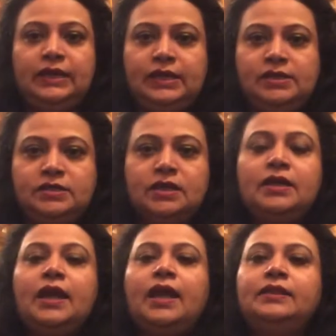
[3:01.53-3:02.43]

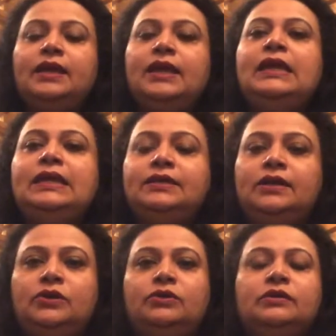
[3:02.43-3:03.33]
eater and they eat
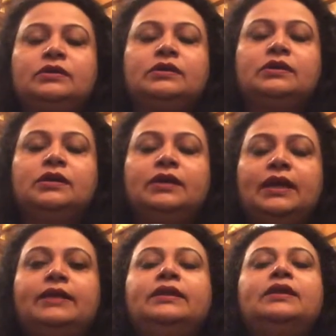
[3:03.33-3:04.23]
it to
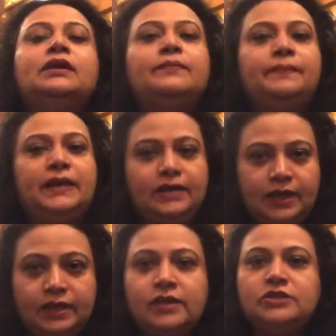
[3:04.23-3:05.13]
get the complete
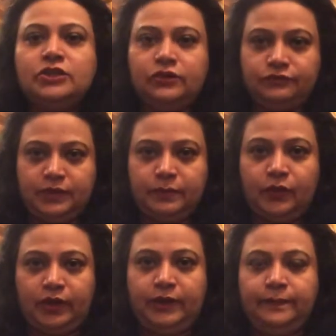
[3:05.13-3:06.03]
energy of their
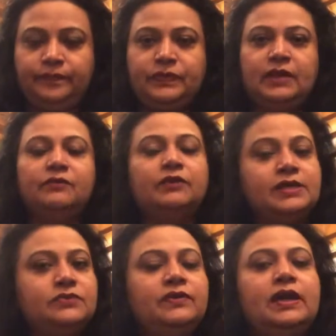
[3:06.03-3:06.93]
body.
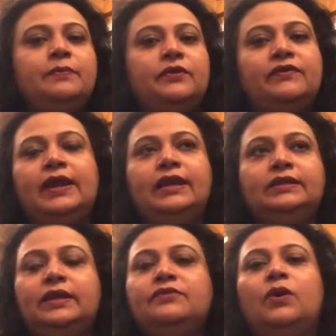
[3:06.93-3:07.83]
Once we are providing
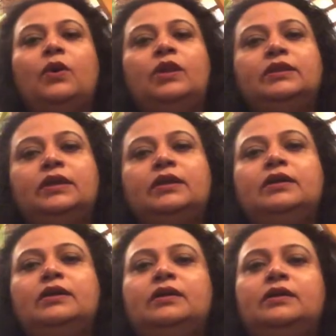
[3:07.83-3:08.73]
them all
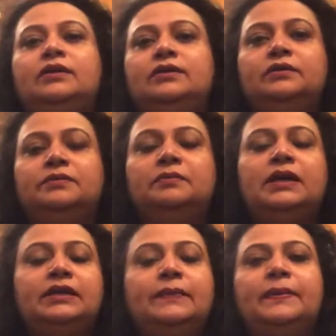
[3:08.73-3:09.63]
the
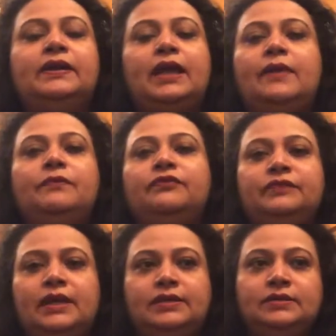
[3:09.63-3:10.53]
multiple type of
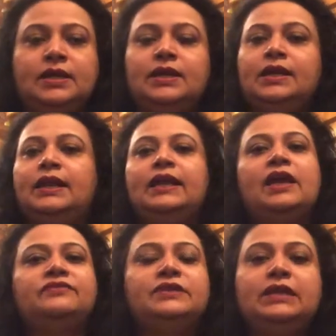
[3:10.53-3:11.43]
things, like
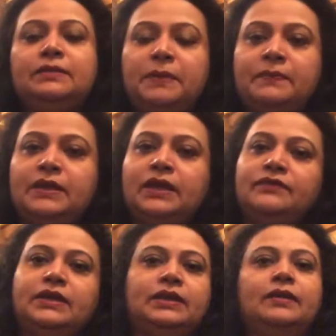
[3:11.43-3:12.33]
I've seen people
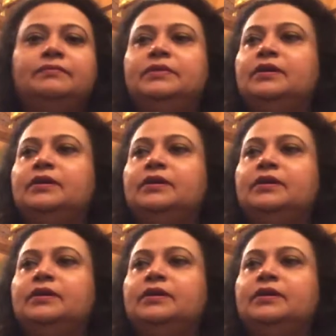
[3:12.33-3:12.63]
giving them